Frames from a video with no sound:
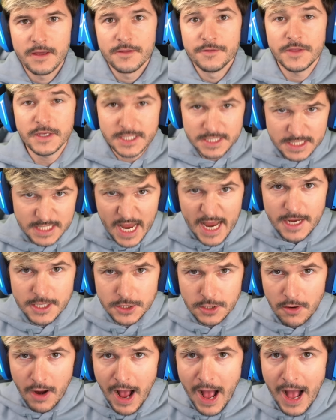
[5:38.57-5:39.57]
The stakes
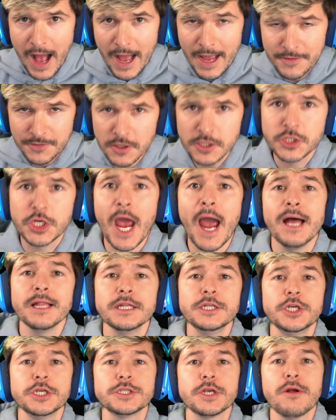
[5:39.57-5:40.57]
are high, the
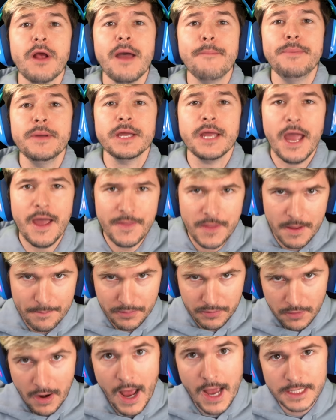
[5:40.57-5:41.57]
challenges are epic, and the
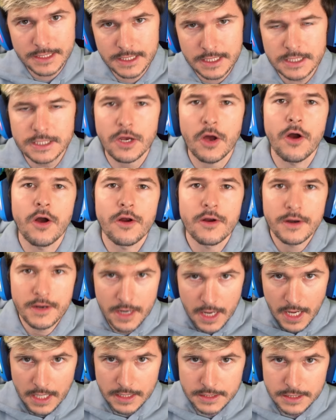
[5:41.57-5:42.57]
prizes are
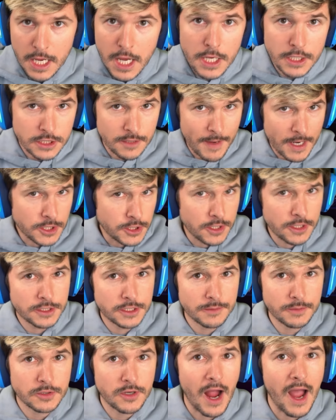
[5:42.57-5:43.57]
nuts. So make sure you
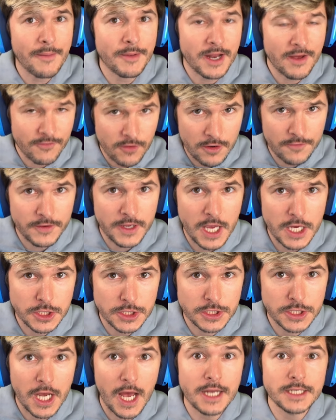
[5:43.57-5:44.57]
subscribe and have
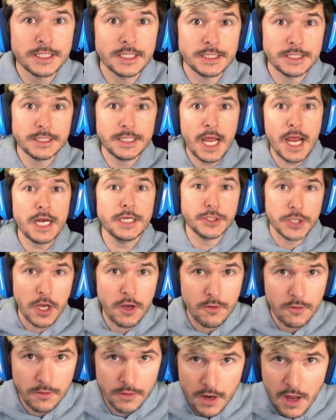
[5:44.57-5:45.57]
notifications on to stay
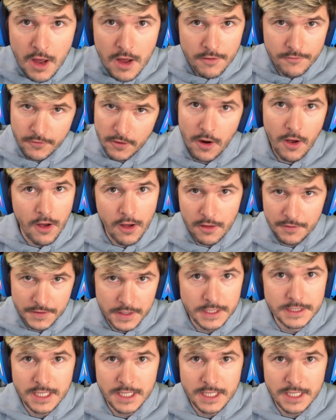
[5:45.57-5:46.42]
tuned for all these